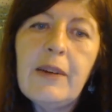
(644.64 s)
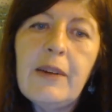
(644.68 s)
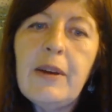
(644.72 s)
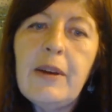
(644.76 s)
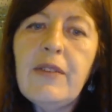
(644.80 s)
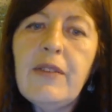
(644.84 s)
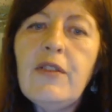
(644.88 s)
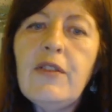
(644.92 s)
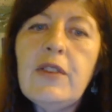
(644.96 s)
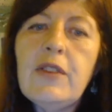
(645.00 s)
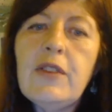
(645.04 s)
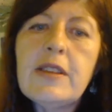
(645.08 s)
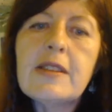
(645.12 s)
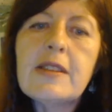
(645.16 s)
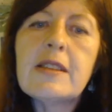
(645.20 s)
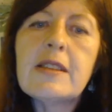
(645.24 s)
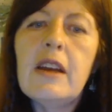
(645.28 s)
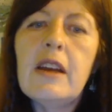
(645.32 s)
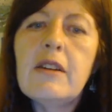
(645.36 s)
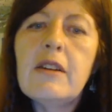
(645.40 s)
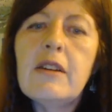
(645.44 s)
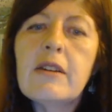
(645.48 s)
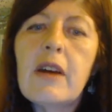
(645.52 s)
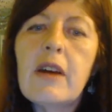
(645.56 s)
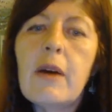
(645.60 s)
Now, even if it's
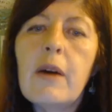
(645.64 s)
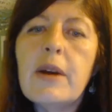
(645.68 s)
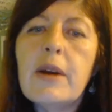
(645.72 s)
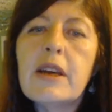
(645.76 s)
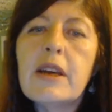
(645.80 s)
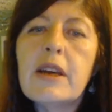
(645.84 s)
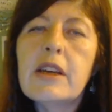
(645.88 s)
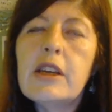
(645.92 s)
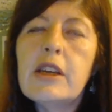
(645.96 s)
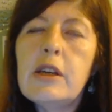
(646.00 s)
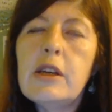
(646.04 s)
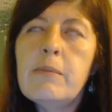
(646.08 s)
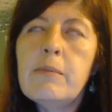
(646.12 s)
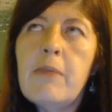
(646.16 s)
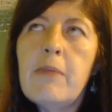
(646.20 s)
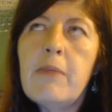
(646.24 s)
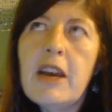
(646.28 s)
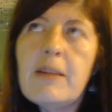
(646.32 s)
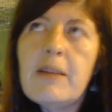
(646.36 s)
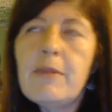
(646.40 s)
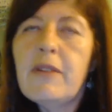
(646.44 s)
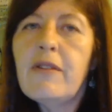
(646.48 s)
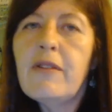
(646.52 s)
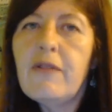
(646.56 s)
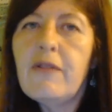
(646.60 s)
slow going, you
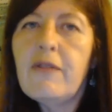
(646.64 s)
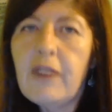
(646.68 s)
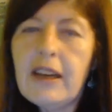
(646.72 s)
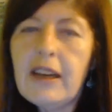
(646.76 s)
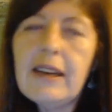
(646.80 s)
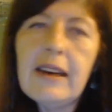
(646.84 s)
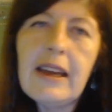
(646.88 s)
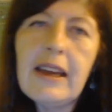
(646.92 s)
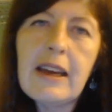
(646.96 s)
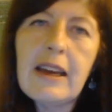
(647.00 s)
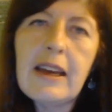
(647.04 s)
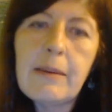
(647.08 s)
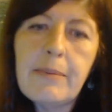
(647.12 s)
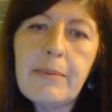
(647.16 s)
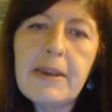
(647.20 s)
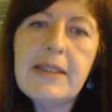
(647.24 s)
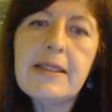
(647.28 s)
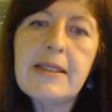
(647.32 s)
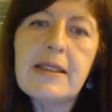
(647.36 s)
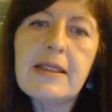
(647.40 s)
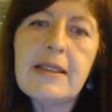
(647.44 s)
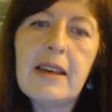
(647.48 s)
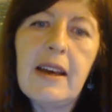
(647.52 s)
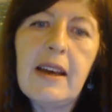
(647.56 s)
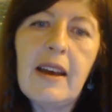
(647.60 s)
may be feeling
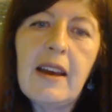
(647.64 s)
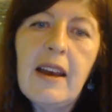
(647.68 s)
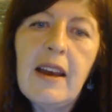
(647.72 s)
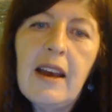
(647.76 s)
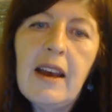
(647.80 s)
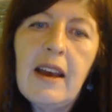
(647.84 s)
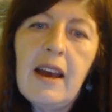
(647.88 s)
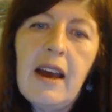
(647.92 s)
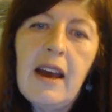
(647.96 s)
busy